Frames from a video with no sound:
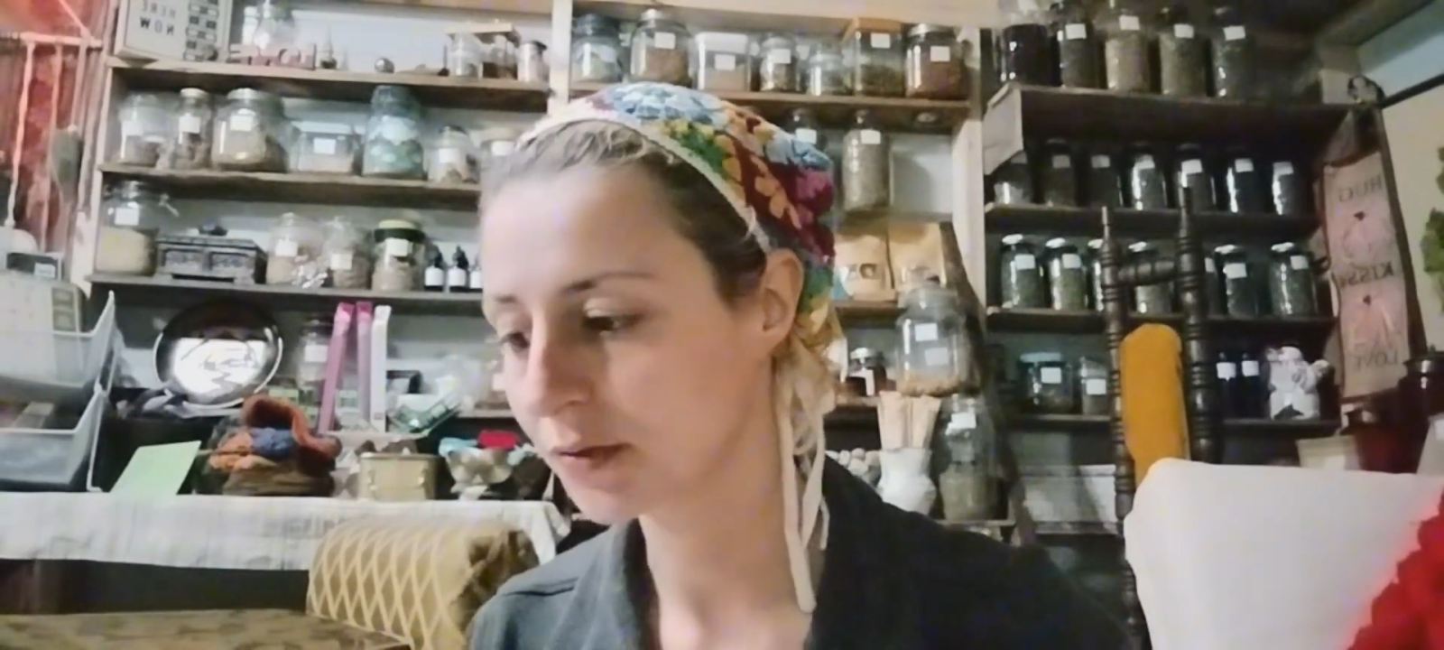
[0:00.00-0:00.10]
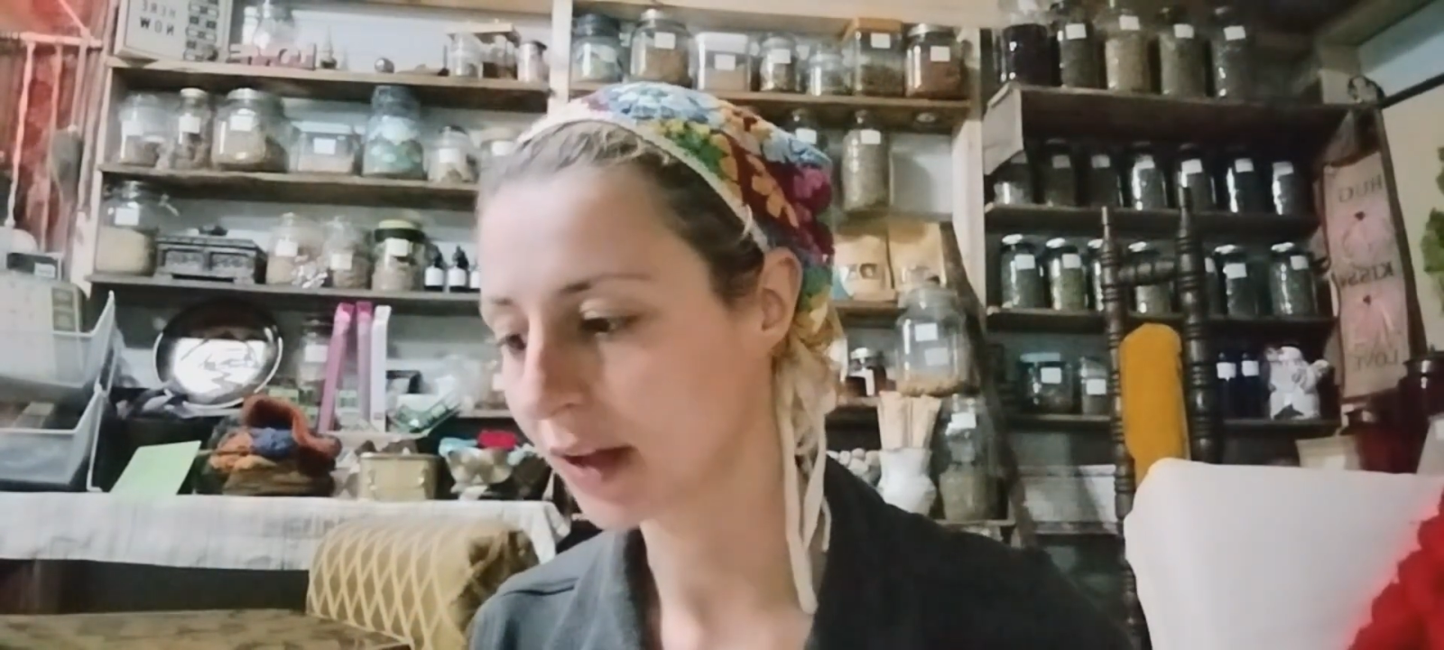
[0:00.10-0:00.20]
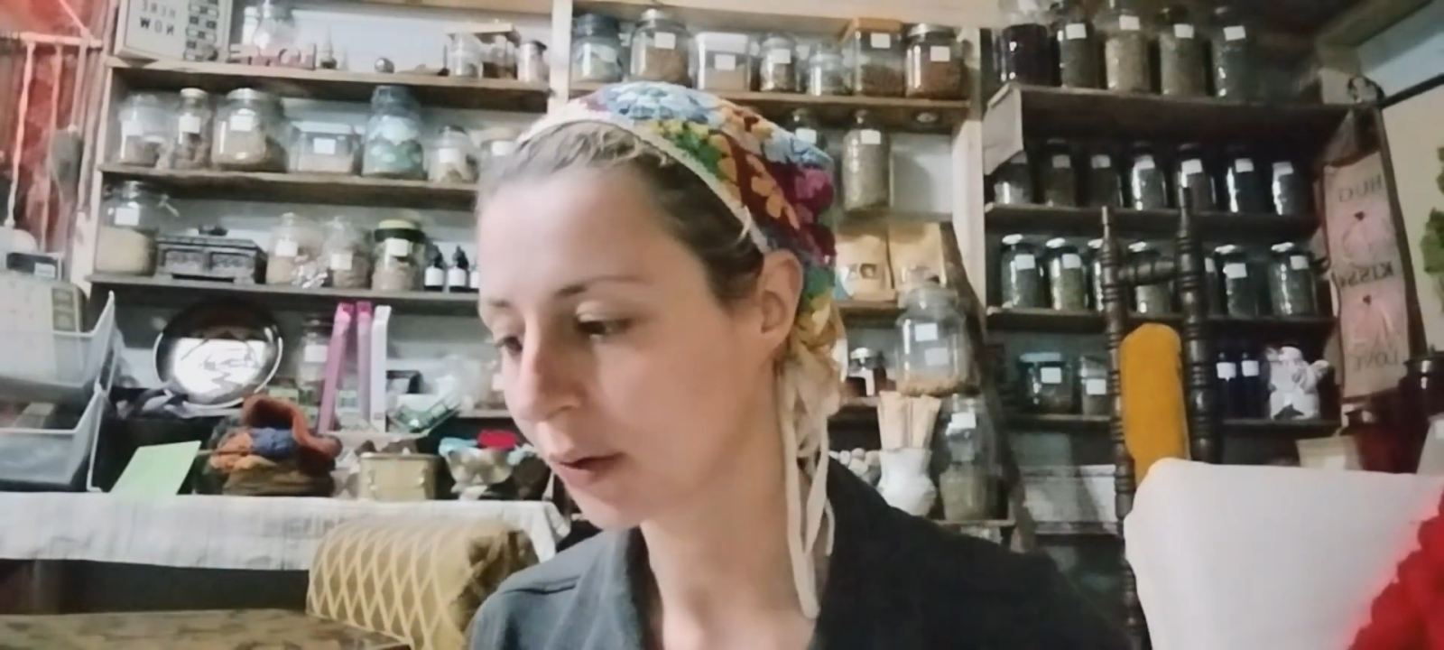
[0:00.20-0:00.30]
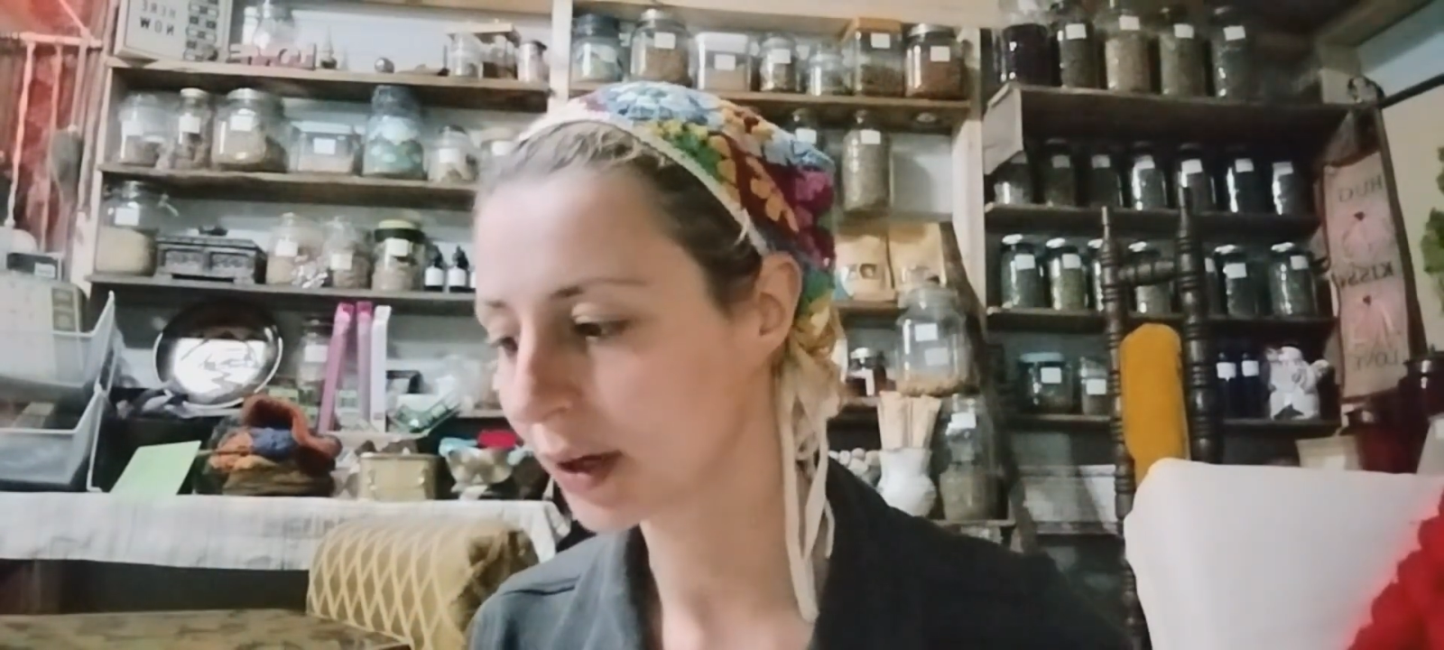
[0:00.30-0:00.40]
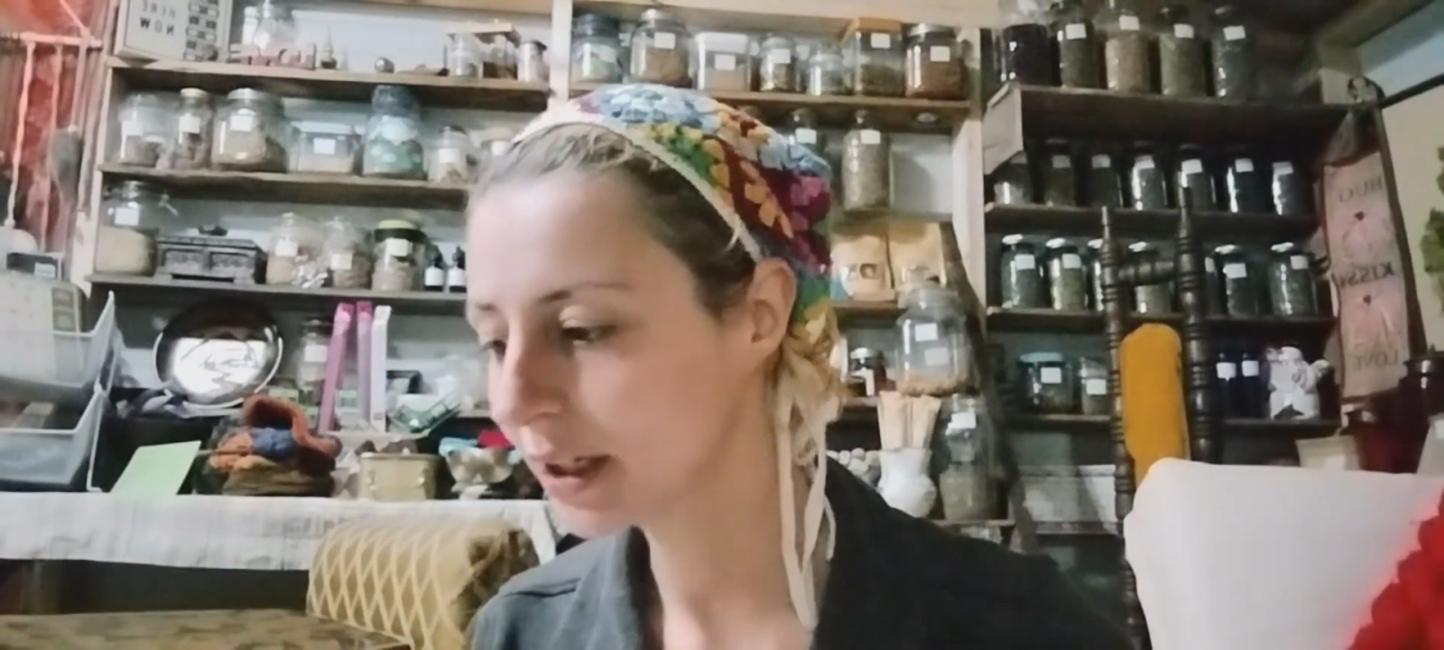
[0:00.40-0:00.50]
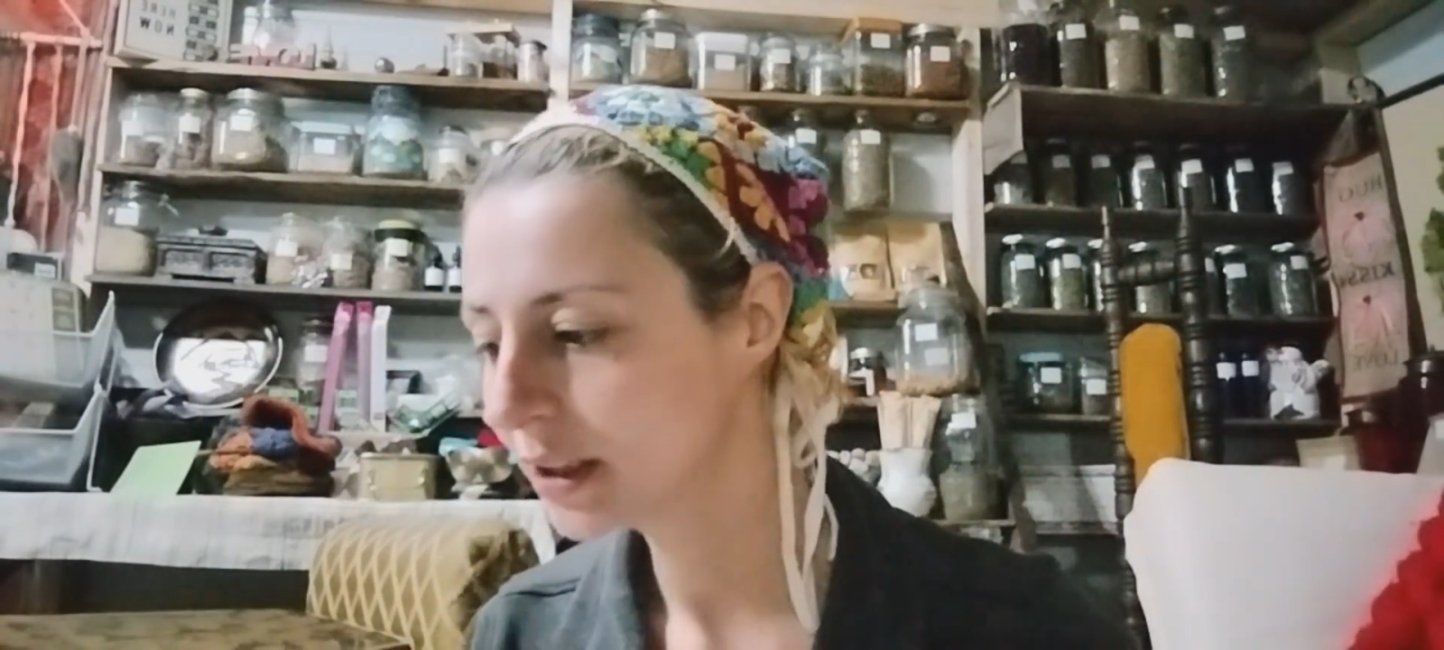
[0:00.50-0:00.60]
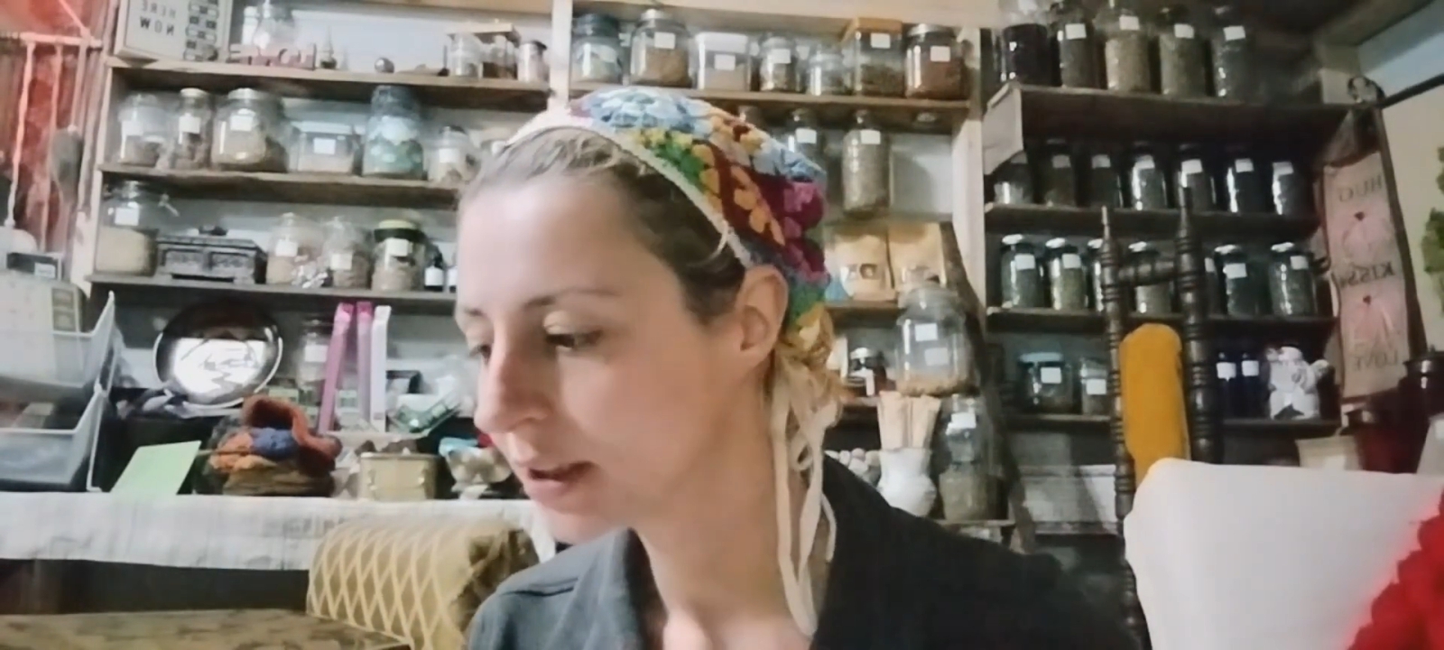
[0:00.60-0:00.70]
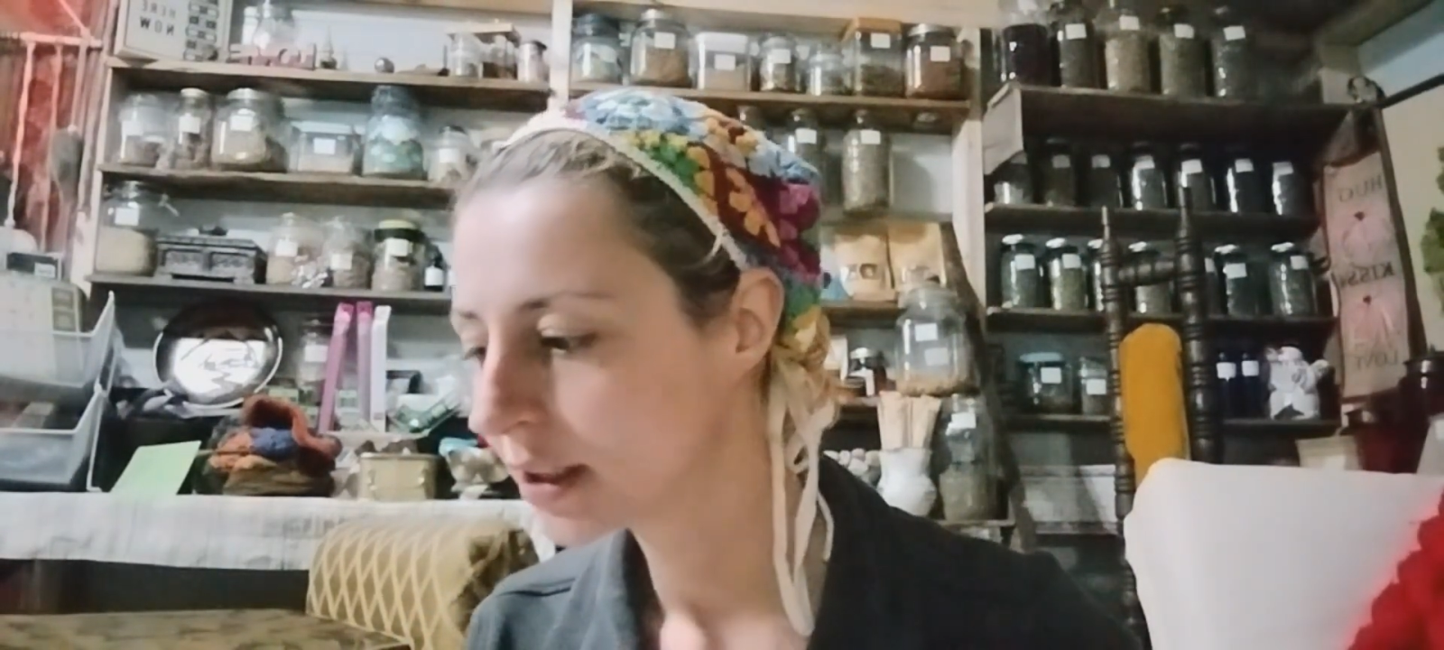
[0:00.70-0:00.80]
flower,